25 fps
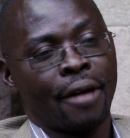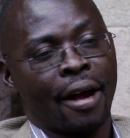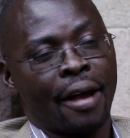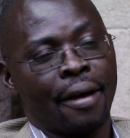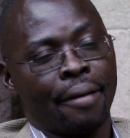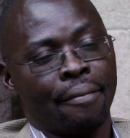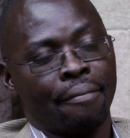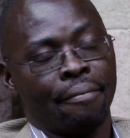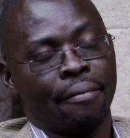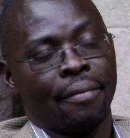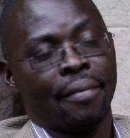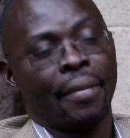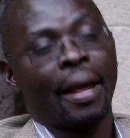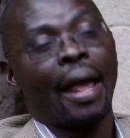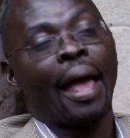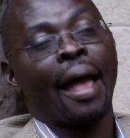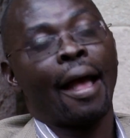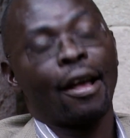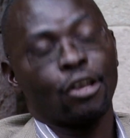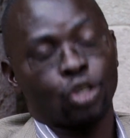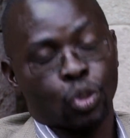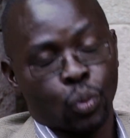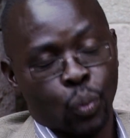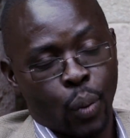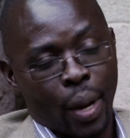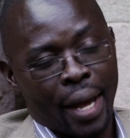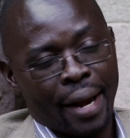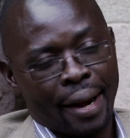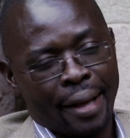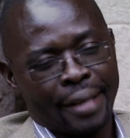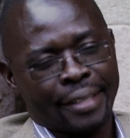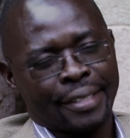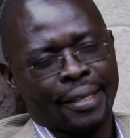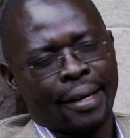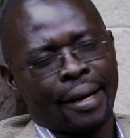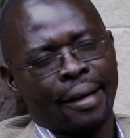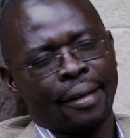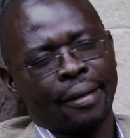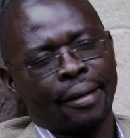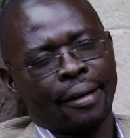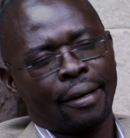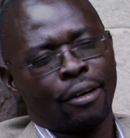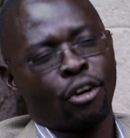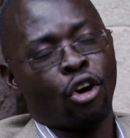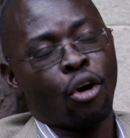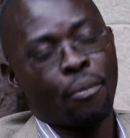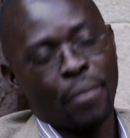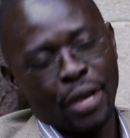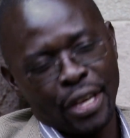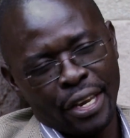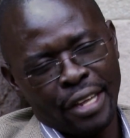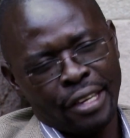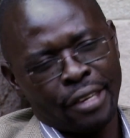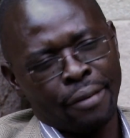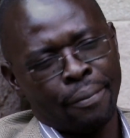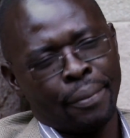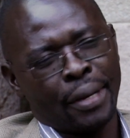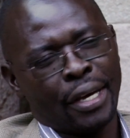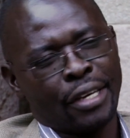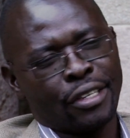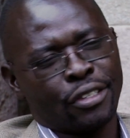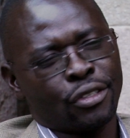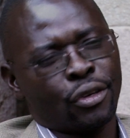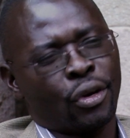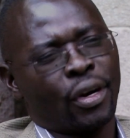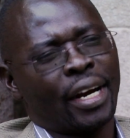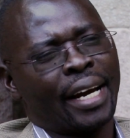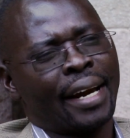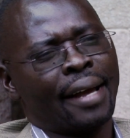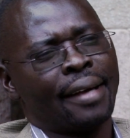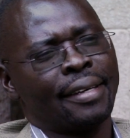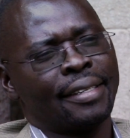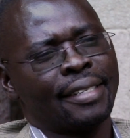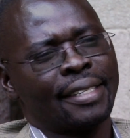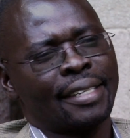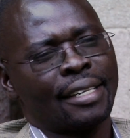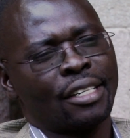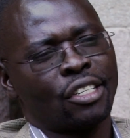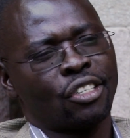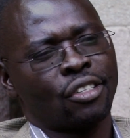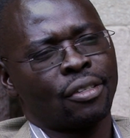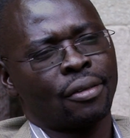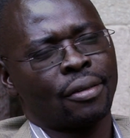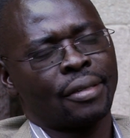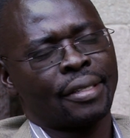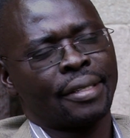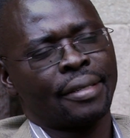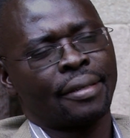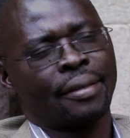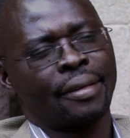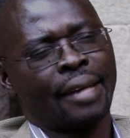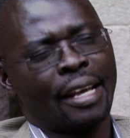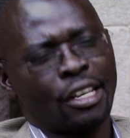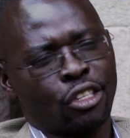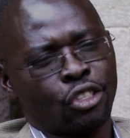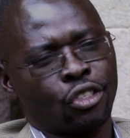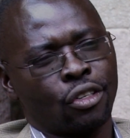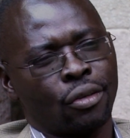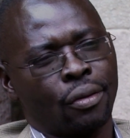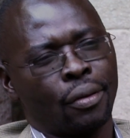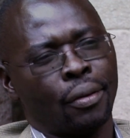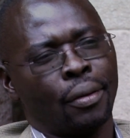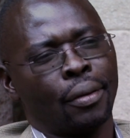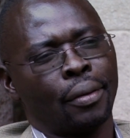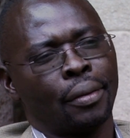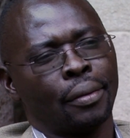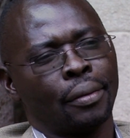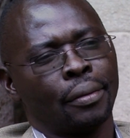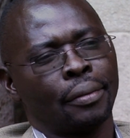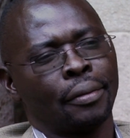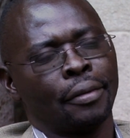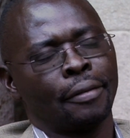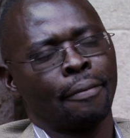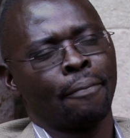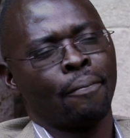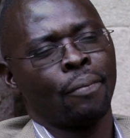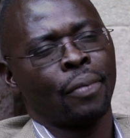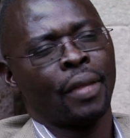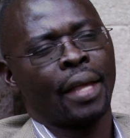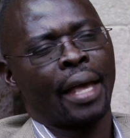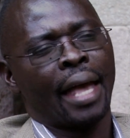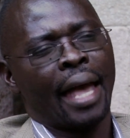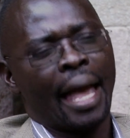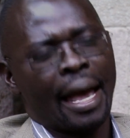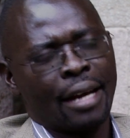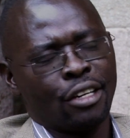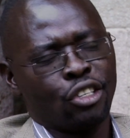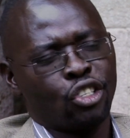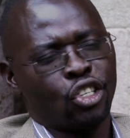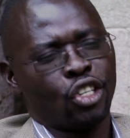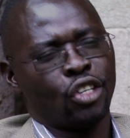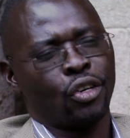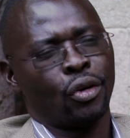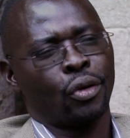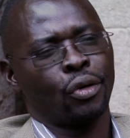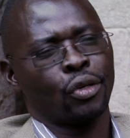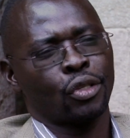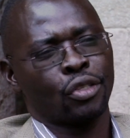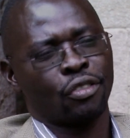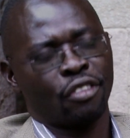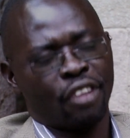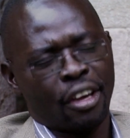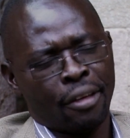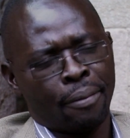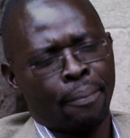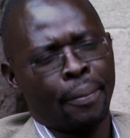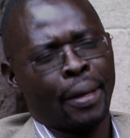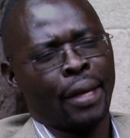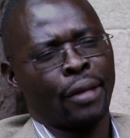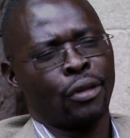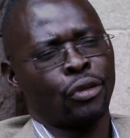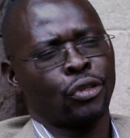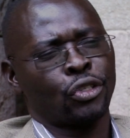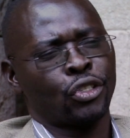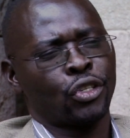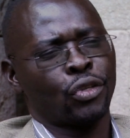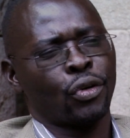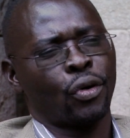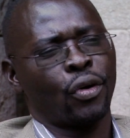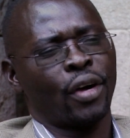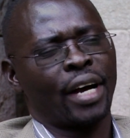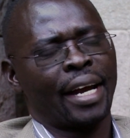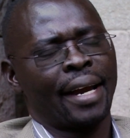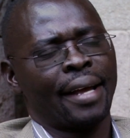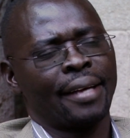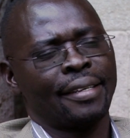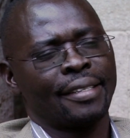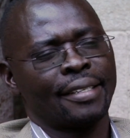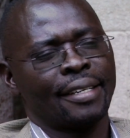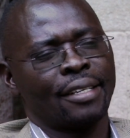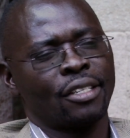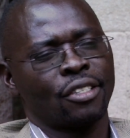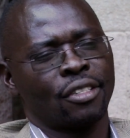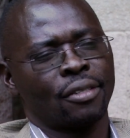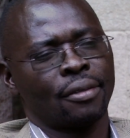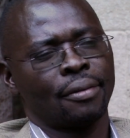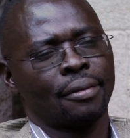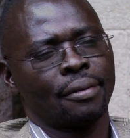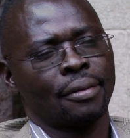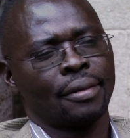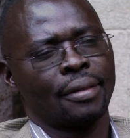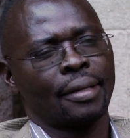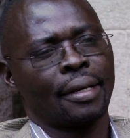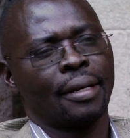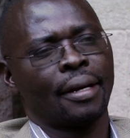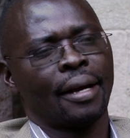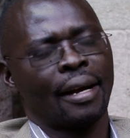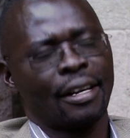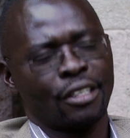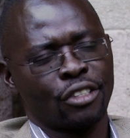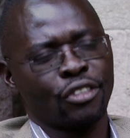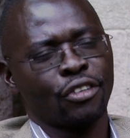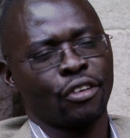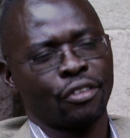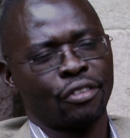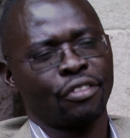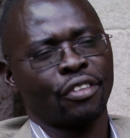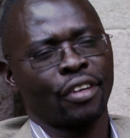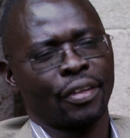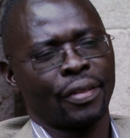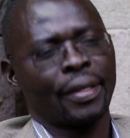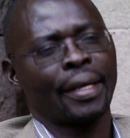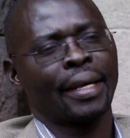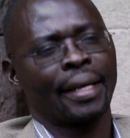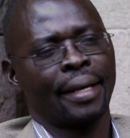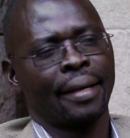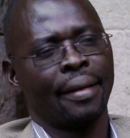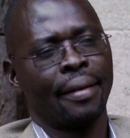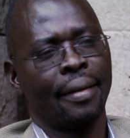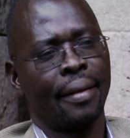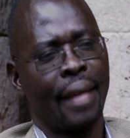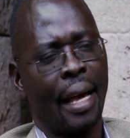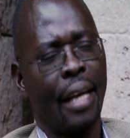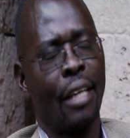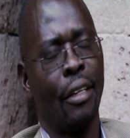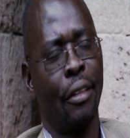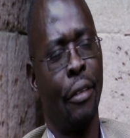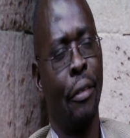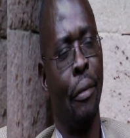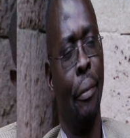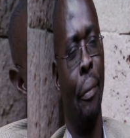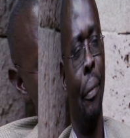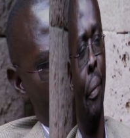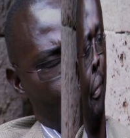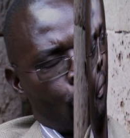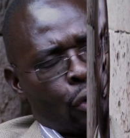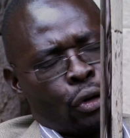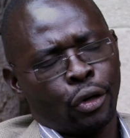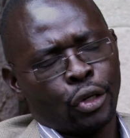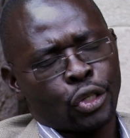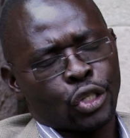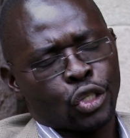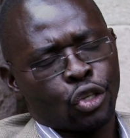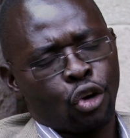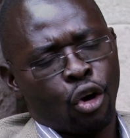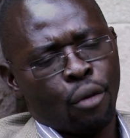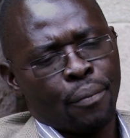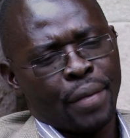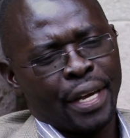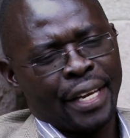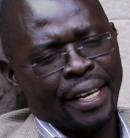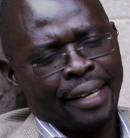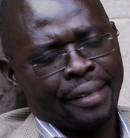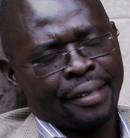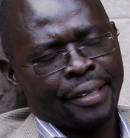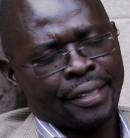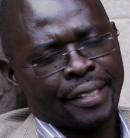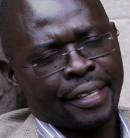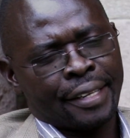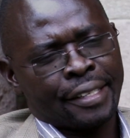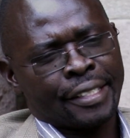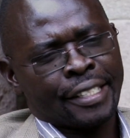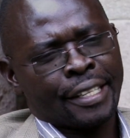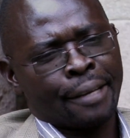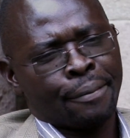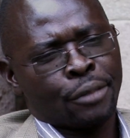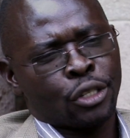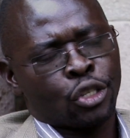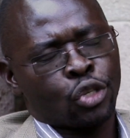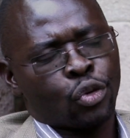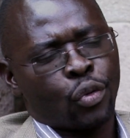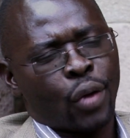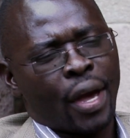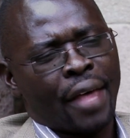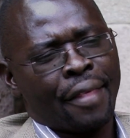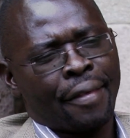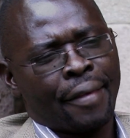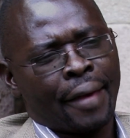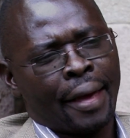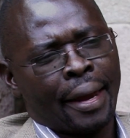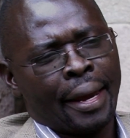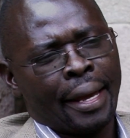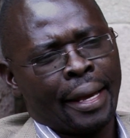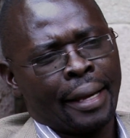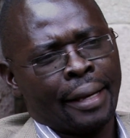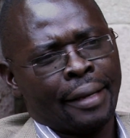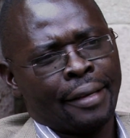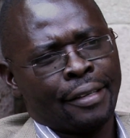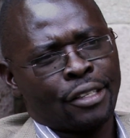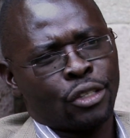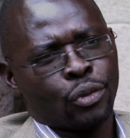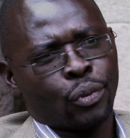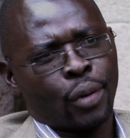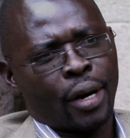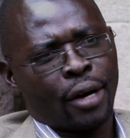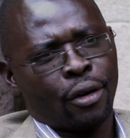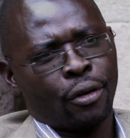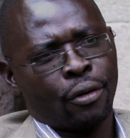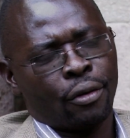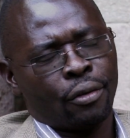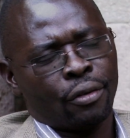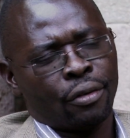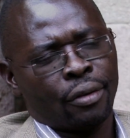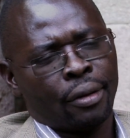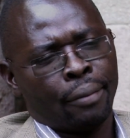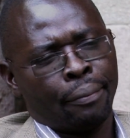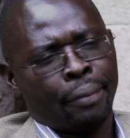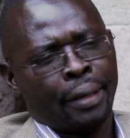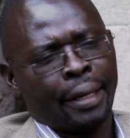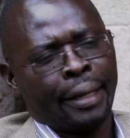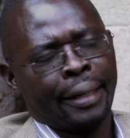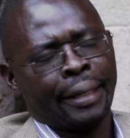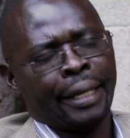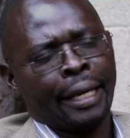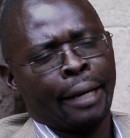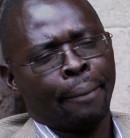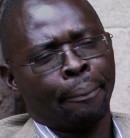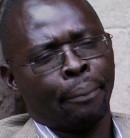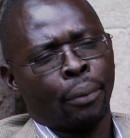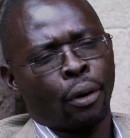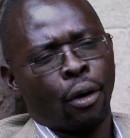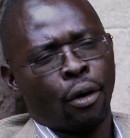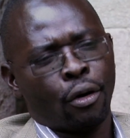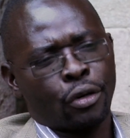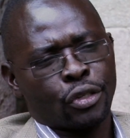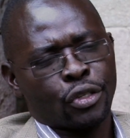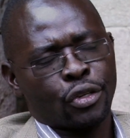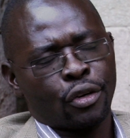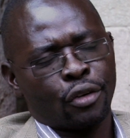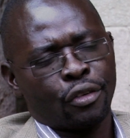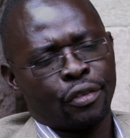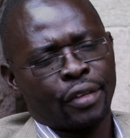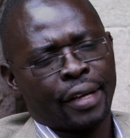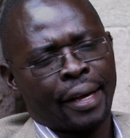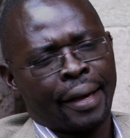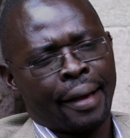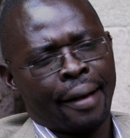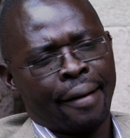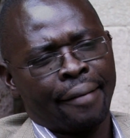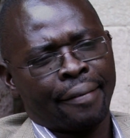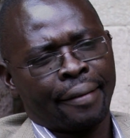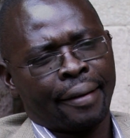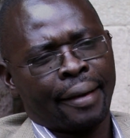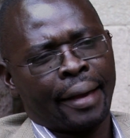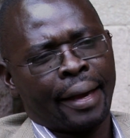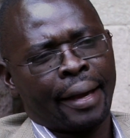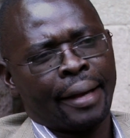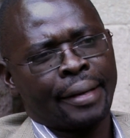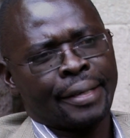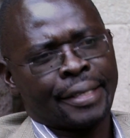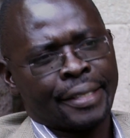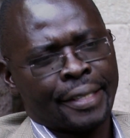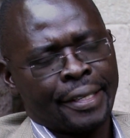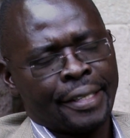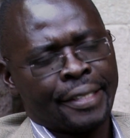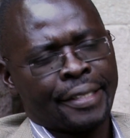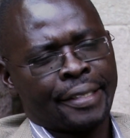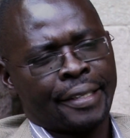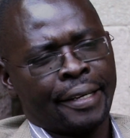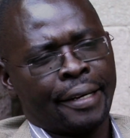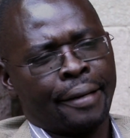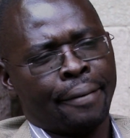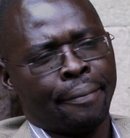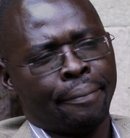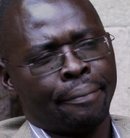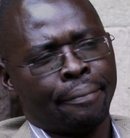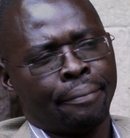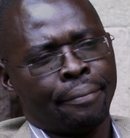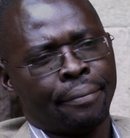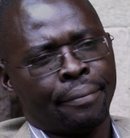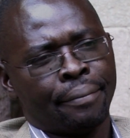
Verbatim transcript: and as well as other community-based organizations, national NGOs, faith-based organizations, and so forth. Because community system strengthening is one of the building blocks of the healthcare system,